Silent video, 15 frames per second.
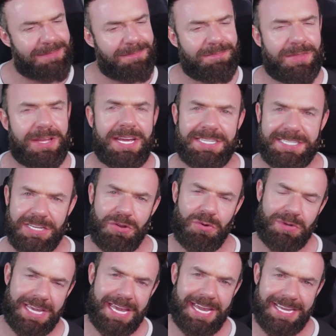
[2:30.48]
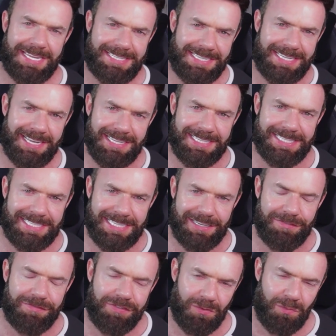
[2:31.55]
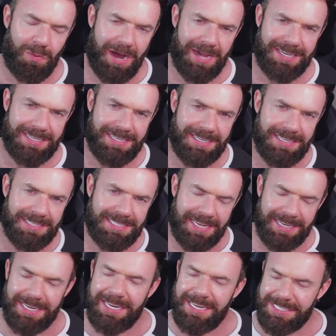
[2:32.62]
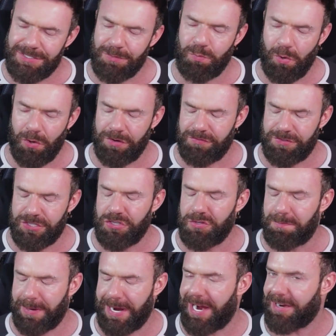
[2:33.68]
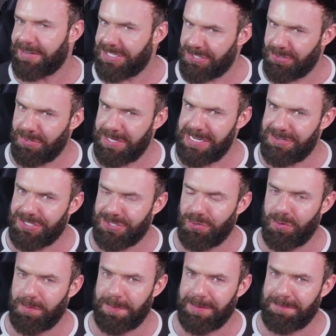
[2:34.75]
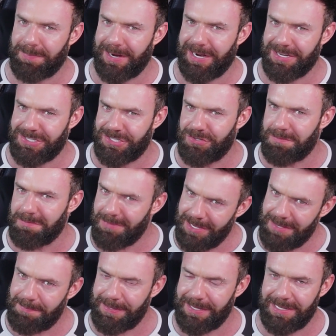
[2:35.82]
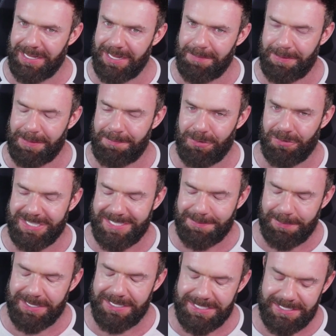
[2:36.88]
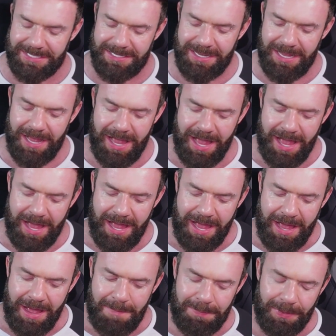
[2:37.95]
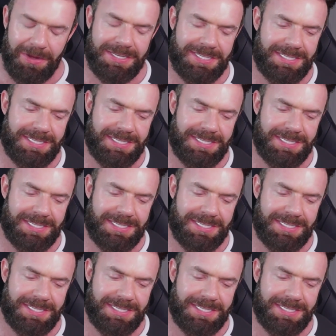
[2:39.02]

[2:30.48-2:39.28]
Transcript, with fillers: It's an okay DLC for what it is, and it is a one of two parts, so here's hoping part two might be a little bit more spicy. But